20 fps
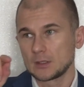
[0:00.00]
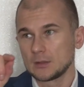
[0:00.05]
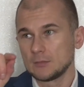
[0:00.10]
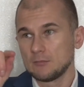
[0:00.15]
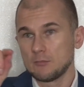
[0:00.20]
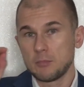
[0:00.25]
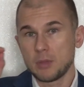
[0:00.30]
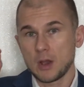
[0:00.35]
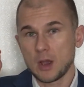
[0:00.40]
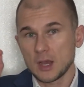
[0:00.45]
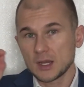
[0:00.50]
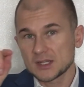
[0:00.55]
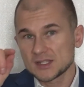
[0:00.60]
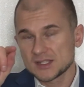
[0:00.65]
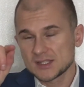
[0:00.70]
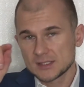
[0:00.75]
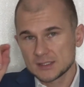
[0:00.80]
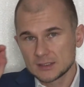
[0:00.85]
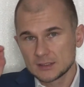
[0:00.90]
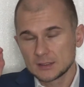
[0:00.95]

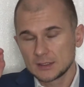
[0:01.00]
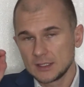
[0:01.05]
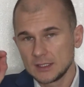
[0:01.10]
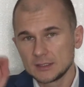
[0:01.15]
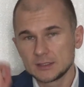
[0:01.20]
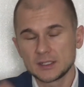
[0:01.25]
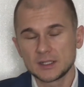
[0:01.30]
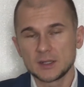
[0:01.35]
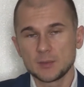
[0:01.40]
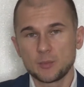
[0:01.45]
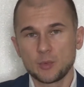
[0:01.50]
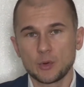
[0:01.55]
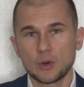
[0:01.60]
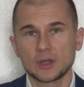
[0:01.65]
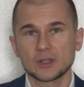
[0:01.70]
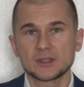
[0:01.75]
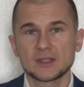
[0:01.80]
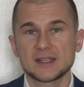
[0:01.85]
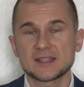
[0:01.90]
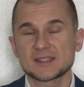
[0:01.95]
box in the
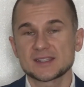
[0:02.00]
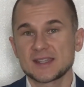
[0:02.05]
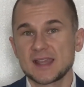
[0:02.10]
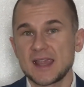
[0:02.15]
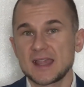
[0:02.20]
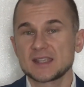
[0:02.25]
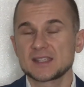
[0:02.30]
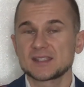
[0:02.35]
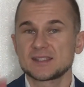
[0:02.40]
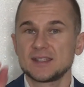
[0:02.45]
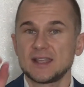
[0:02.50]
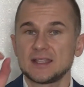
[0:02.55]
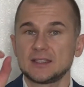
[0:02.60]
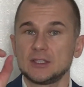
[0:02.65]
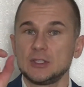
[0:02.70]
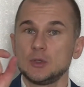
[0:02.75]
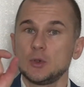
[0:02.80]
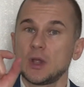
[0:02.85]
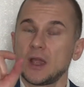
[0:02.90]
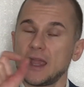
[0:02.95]
report that says that
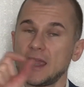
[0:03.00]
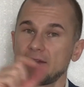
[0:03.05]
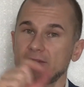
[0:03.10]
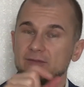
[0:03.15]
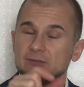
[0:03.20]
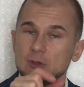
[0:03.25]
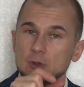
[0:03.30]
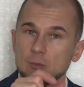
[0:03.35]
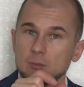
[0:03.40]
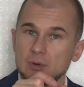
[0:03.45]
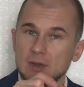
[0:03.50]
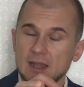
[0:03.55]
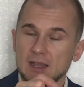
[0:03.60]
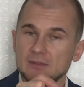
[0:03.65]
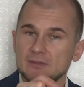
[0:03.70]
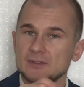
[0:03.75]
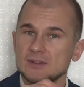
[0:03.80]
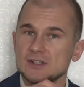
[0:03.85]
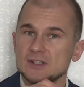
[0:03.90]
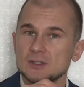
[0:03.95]
you have your
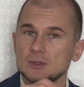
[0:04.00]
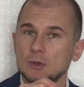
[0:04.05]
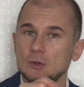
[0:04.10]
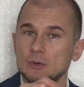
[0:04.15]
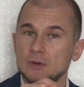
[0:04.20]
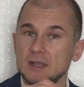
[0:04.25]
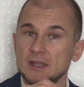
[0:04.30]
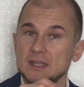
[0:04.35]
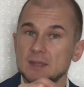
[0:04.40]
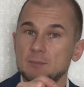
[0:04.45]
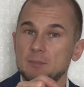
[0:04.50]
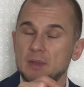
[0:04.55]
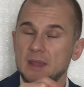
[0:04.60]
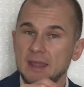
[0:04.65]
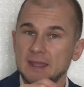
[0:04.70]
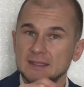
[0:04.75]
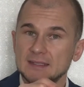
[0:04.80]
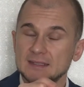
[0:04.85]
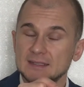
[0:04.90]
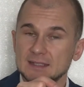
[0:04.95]
breakfast already
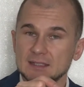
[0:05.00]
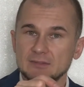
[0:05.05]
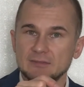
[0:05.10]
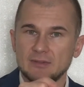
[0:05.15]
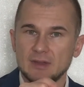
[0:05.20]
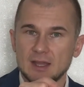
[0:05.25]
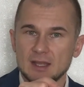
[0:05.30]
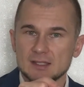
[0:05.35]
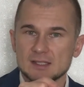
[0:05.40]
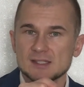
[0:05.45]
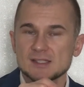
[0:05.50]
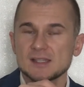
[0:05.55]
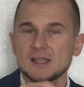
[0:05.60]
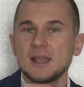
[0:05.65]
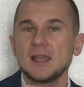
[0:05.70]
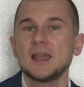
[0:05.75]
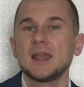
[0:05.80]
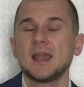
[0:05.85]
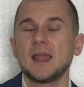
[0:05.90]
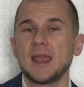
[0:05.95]
paid in advance
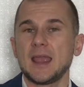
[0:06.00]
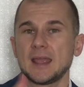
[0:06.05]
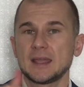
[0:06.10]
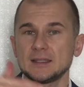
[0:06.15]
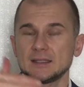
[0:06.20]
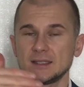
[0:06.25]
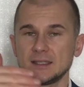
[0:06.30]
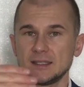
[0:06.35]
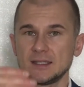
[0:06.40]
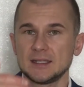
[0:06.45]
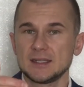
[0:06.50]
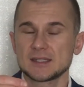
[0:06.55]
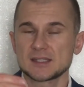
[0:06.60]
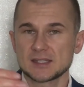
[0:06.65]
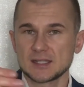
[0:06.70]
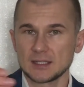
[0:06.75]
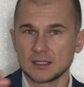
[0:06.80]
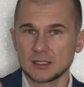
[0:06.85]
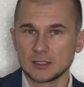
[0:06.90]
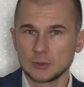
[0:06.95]
and it is
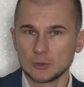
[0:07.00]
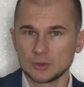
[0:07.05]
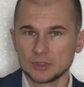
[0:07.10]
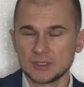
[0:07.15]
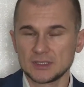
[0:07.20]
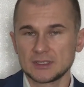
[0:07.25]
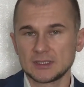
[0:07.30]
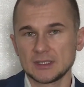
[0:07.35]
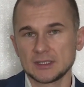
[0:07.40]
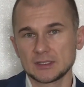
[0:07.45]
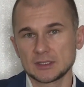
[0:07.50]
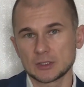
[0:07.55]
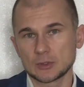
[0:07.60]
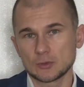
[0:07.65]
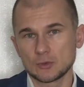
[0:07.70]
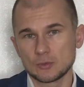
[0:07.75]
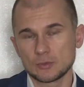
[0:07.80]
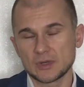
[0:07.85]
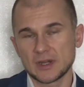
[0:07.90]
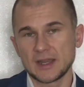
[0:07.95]
included in the
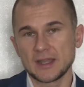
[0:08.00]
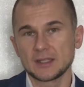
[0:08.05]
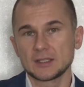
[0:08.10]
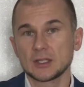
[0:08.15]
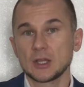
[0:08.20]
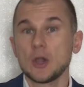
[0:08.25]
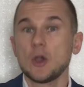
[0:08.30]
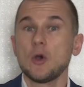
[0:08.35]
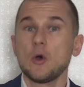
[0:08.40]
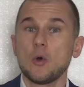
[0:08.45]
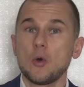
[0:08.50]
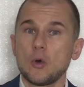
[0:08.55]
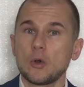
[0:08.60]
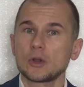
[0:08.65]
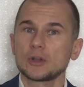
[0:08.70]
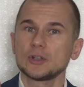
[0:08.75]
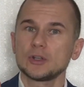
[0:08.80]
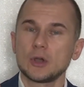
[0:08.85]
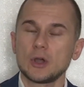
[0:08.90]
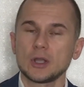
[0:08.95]
room rate or
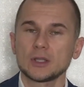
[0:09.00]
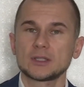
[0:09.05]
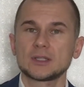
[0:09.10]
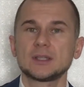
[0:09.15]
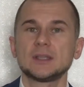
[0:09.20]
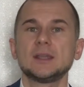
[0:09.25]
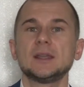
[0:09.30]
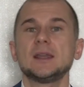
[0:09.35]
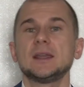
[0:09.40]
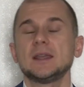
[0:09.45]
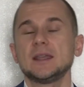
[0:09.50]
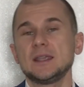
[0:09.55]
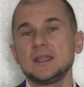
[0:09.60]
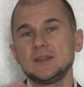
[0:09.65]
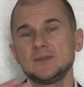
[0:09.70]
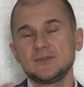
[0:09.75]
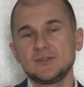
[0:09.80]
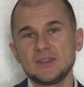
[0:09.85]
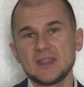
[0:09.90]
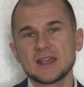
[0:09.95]
not.
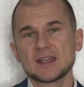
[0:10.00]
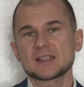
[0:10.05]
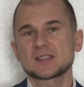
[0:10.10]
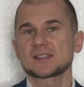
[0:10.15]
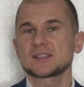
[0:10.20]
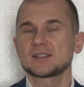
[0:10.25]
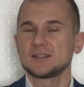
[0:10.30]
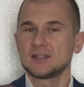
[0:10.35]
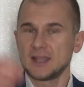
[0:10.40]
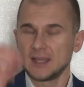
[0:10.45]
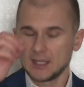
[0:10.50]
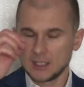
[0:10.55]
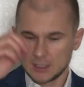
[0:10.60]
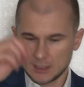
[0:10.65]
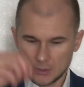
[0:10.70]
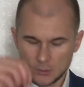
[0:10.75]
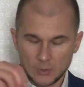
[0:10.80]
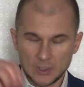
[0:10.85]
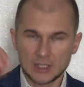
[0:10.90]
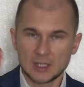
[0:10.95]
If yes, they
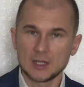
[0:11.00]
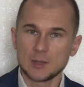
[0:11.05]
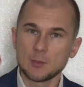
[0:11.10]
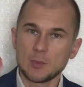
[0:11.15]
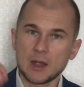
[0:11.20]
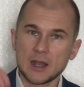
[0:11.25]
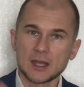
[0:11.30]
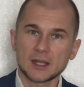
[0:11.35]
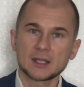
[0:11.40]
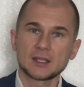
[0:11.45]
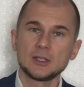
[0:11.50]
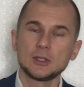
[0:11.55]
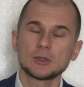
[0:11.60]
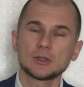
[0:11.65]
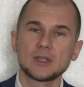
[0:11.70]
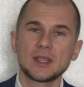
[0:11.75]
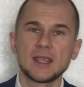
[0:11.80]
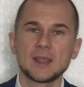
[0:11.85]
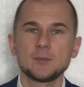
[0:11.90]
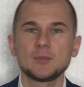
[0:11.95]
quickly mark your
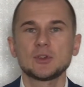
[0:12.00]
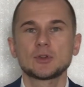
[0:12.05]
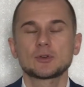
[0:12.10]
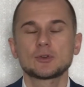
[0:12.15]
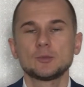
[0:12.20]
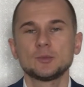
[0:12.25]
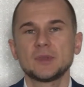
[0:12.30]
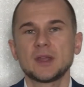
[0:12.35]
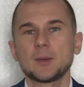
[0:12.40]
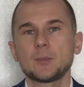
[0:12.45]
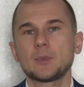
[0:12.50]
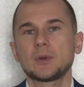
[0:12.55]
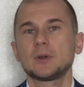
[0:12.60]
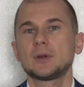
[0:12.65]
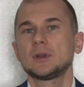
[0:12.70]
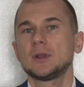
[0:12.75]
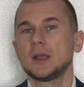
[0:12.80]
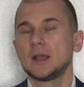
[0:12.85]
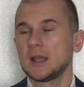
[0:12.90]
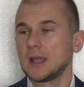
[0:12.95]
name, your room number,
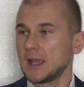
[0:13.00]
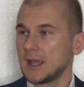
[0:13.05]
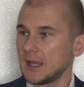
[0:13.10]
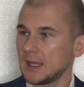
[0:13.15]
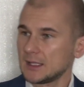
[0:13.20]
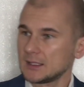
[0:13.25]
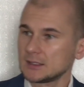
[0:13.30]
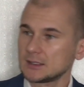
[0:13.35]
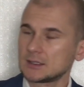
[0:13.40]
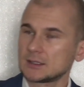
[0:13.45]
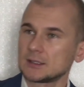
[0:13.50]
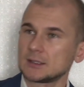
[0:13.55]
and